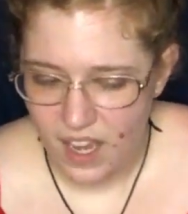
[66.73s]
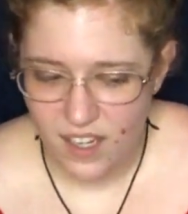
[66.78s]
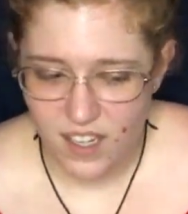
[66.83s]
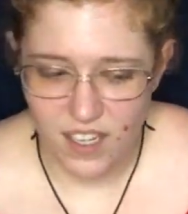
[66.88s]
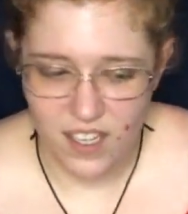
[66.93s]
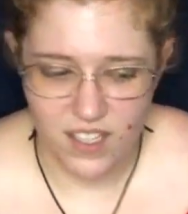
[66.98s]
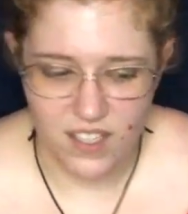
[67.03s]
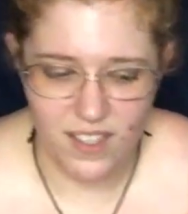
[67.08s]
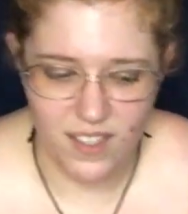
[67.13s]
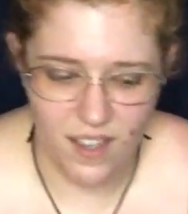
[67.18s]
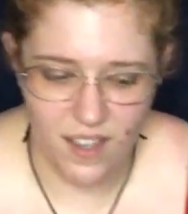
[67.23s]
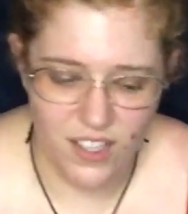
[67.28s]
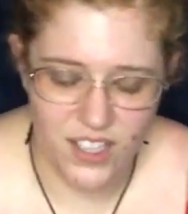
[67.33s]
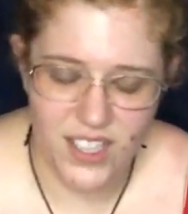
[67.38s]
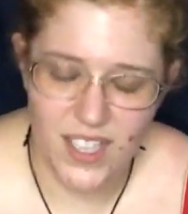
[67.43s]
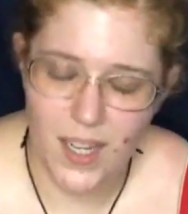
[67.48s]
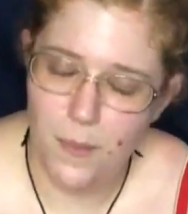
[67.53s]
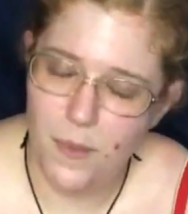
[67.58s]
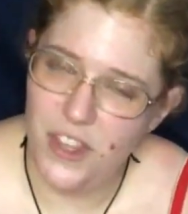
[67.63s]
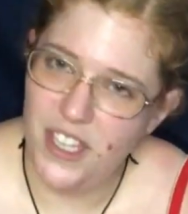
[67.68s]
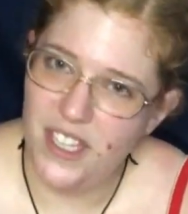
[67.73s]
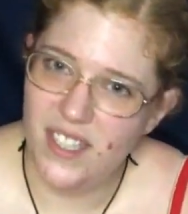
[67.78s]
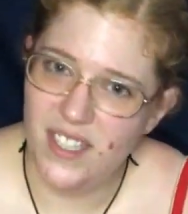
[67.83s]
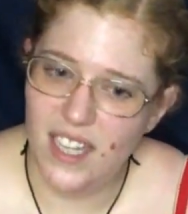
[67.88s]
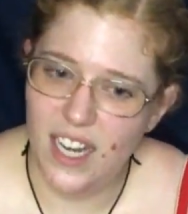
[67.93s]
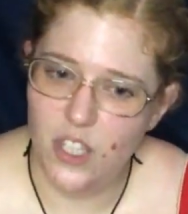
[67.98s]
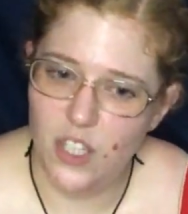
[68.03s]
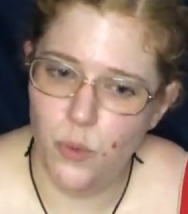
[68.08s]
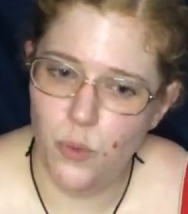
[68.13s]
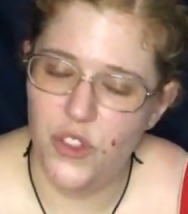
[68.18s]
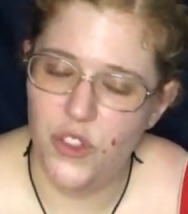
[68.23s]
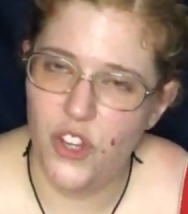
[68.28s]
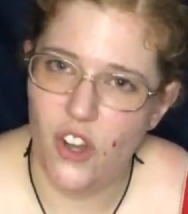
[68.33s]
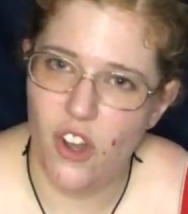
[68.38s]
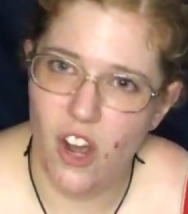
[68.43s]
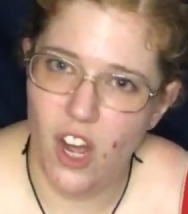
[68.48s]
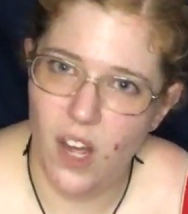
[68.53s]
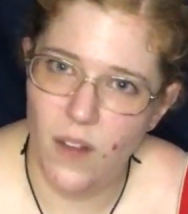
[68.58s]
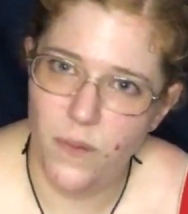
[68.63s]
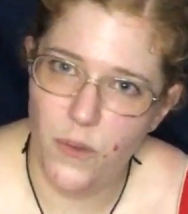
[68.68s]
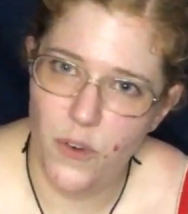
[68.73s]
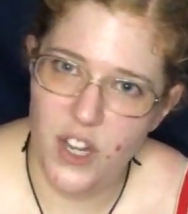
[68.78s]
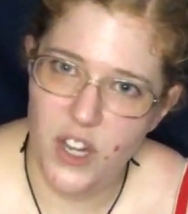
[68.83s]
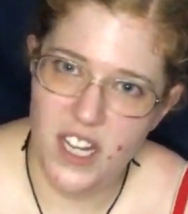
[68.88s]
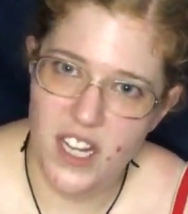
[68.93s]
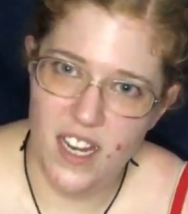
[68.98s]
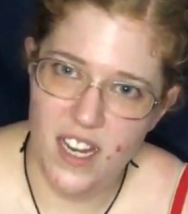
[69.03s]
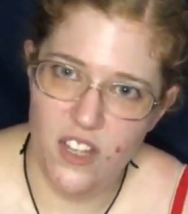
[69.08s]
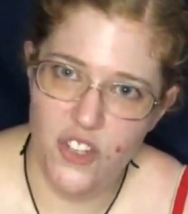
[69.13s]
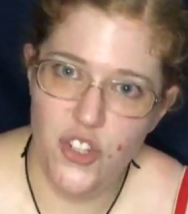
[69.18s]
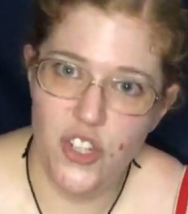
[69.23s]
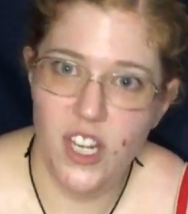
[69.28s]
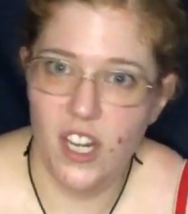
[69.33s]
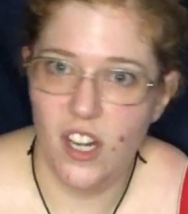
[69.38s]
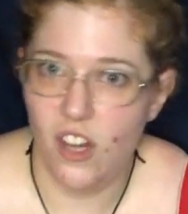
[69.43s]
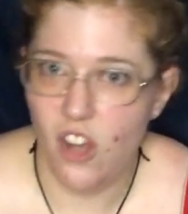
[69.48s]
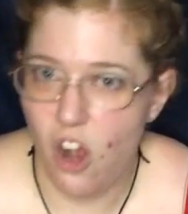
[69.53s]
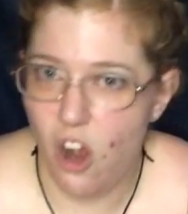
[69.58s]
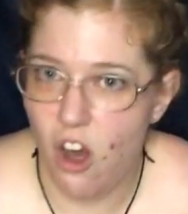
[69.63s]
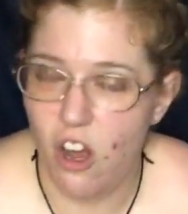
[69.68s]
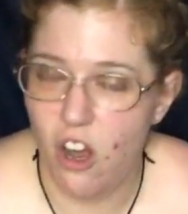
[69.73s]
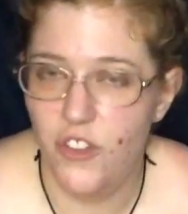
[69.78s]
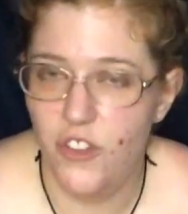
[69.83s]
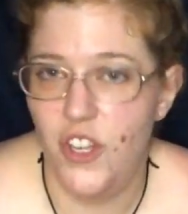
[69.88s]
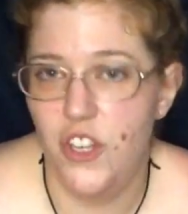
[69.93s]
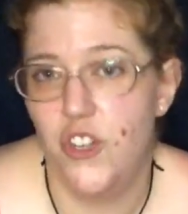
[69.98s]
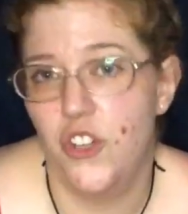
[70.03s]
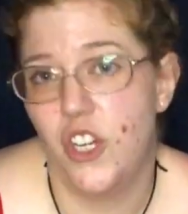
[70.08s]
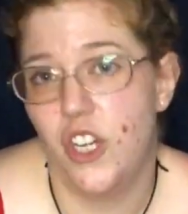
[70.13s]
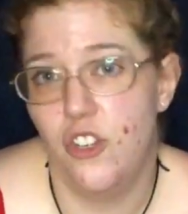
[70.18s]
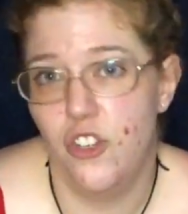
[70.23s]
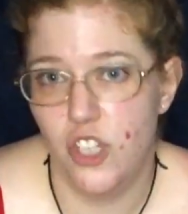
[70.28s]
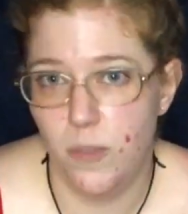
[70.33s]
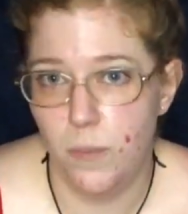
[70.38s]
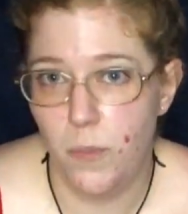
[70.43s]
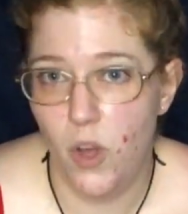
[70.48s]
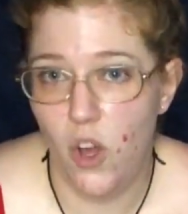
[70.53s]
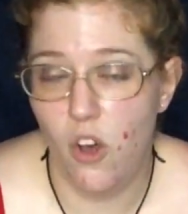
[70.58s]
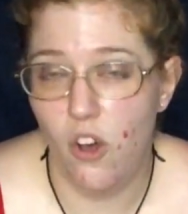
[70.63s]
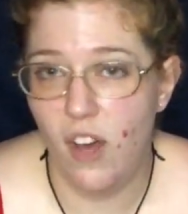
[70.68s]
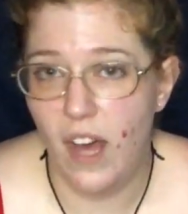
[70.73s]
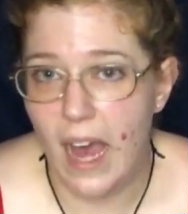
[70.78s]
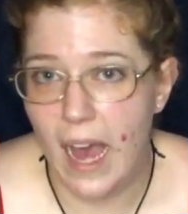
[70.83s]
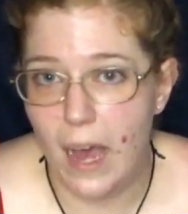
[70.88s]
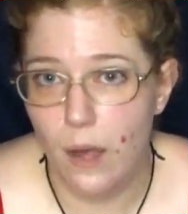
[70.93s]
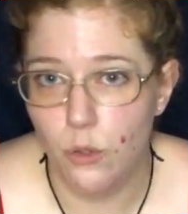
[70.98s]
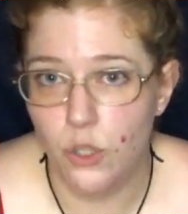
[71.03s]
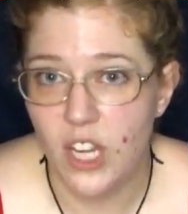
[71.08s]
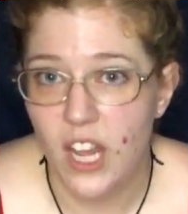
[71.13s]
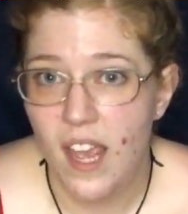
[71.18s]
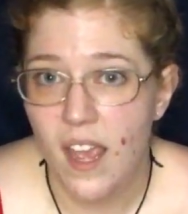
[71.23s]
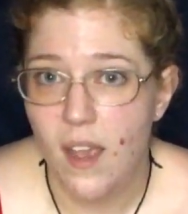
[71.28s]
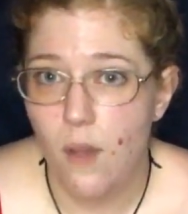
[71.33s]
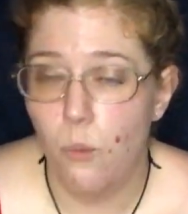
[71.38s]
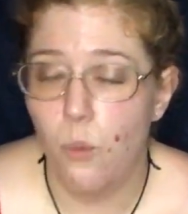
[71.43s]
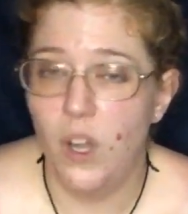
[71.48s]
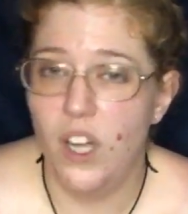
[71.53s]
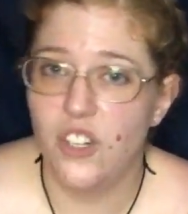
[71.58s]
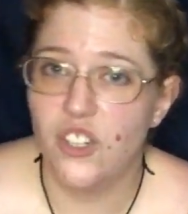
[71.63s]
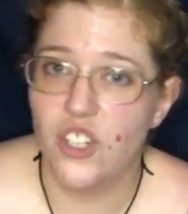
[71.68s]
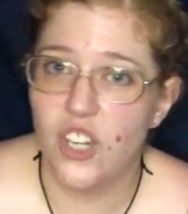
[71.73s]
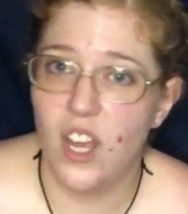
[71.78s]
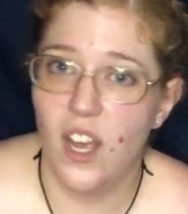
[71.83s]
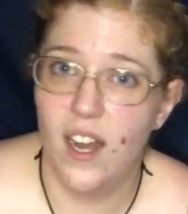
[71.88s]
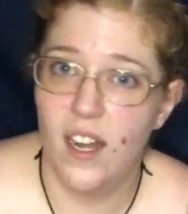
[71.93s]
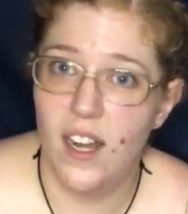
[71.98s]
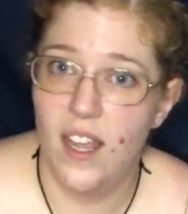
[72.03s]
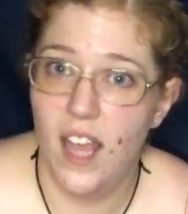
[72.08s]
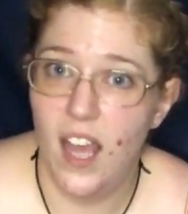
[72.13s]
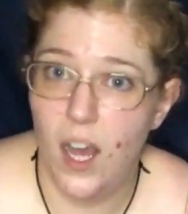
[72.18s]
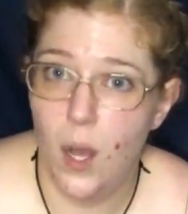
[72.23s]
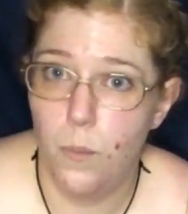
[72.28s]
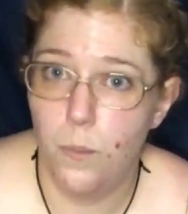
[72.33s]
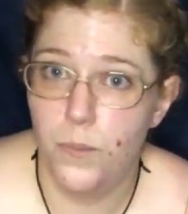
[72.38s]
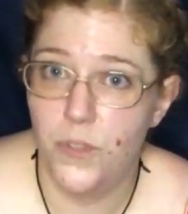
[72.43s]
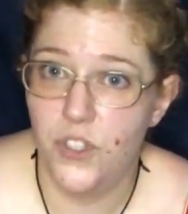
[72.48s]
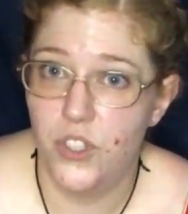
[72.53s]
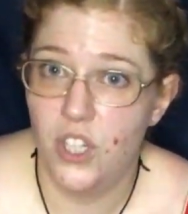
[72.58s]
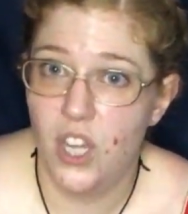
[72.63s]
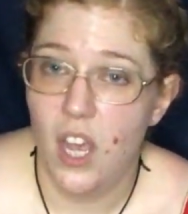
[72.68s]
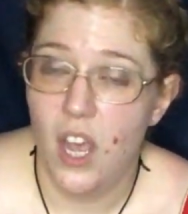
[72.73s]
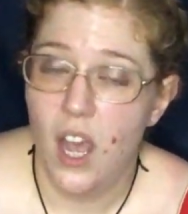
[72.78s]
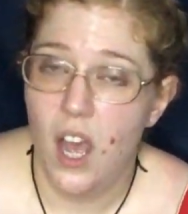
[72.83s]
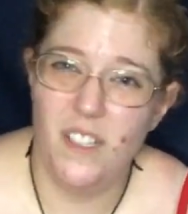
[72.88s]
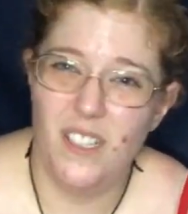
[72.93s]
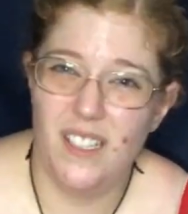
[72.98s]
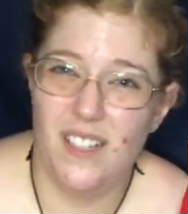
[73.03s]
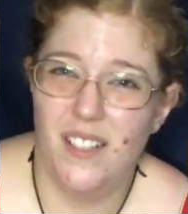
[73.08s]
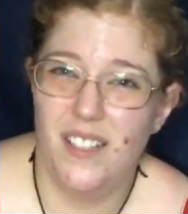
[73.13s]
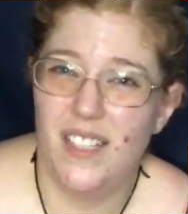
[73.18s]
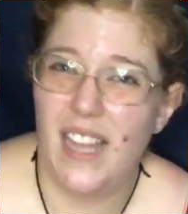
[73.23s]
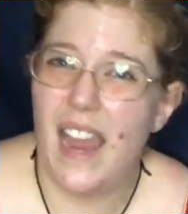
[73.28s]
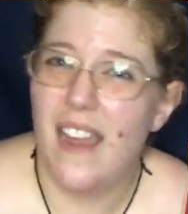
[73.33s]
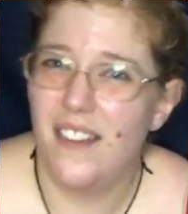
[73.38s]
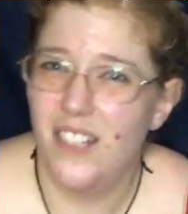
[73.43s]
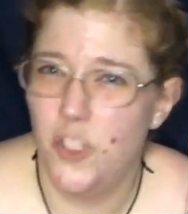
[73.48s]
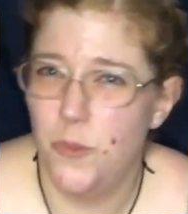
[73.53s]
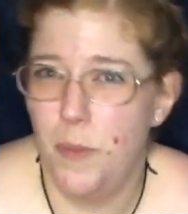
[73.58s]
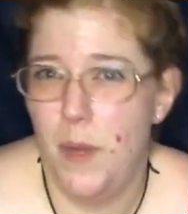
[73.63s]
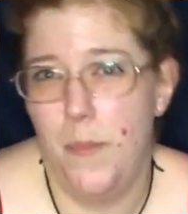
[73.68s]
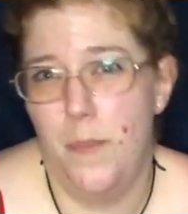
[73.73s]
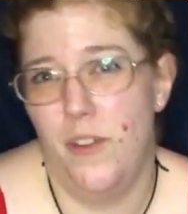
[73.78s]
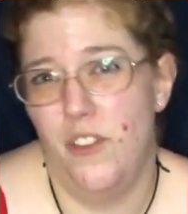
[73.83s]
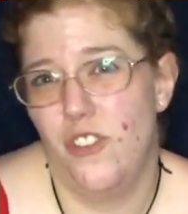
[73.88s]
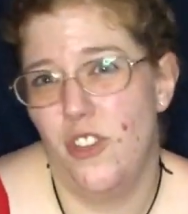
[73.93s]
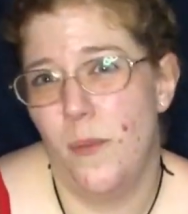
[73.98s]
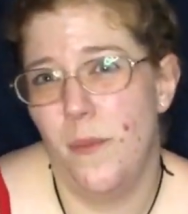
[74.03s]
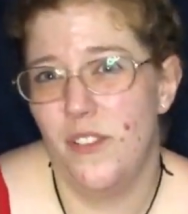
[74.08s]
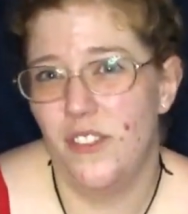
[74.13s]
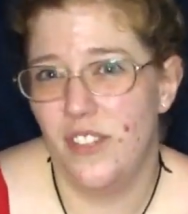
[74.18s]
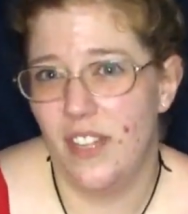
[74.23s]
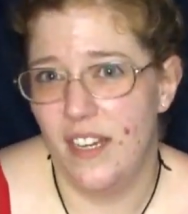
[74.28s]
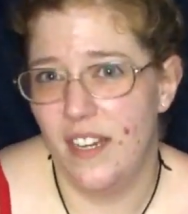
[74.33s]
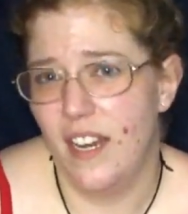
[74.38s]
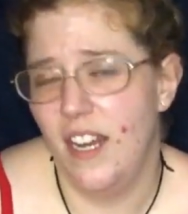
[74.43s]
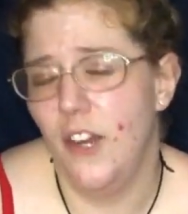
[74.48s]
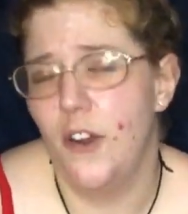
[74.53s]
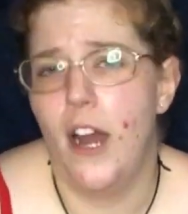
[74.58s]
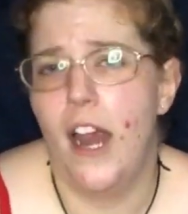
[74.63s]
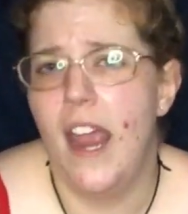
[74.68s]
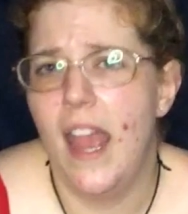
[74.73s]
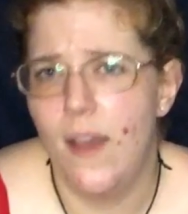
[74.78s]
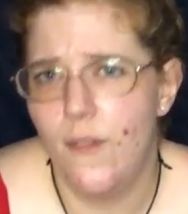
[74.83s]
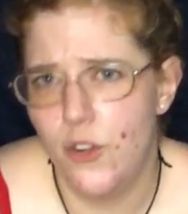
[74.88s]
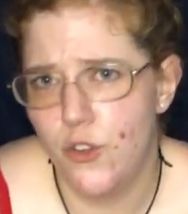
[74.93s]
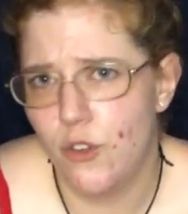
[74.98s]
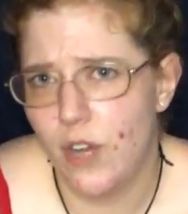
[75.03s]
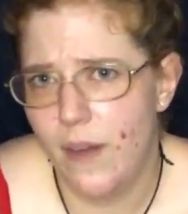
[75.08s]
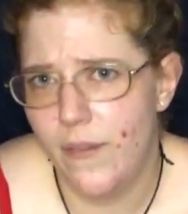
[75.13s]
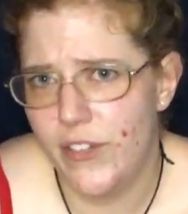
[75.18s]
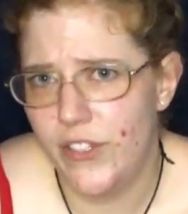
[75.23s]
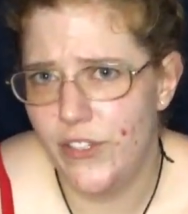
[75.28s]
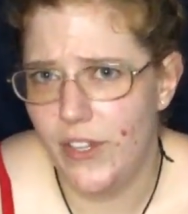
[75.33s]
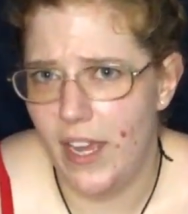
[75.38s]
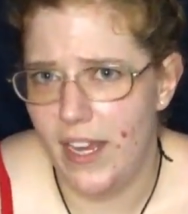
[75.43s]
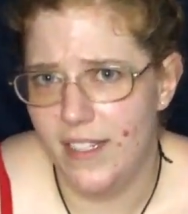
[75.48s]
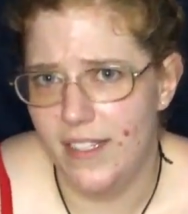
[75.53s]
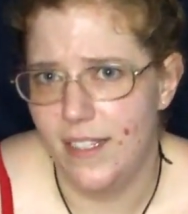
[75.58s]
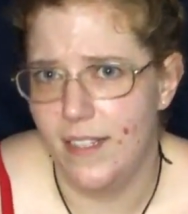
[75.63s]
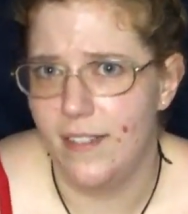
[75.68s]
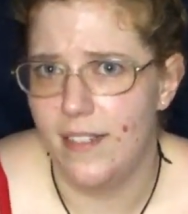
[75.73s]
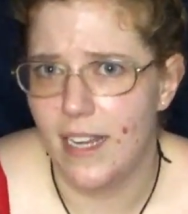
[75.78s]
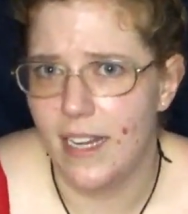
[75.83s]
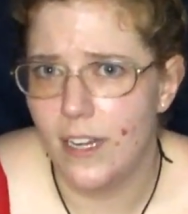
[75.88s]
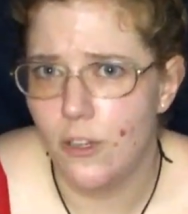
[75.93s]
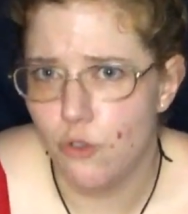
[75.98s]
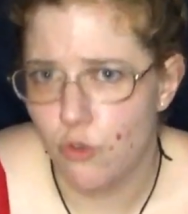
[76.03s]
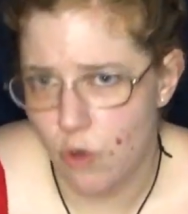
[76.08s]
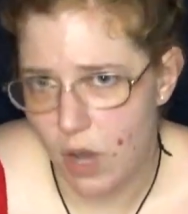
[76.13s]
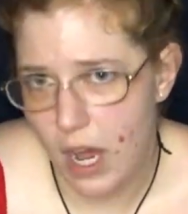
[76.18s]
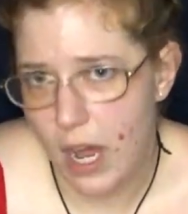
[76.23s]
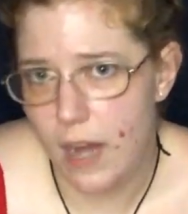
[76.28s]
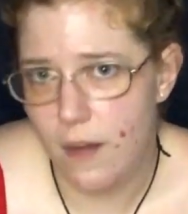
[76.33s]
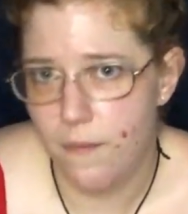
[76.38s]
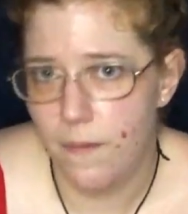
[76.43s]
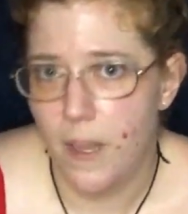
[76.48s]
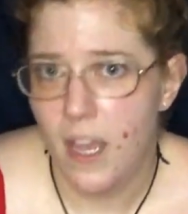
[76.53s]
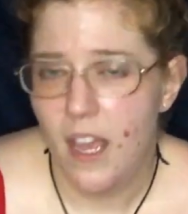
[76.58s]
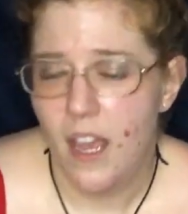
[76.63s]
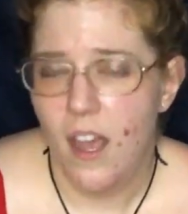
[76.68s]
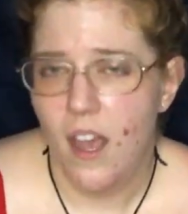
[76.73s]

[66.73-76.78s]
Because some of these sites, what they're offering is you get a card that you can just pull out, which kind of helps silence people. It's almost like, here, I have a driver's license, I can drive.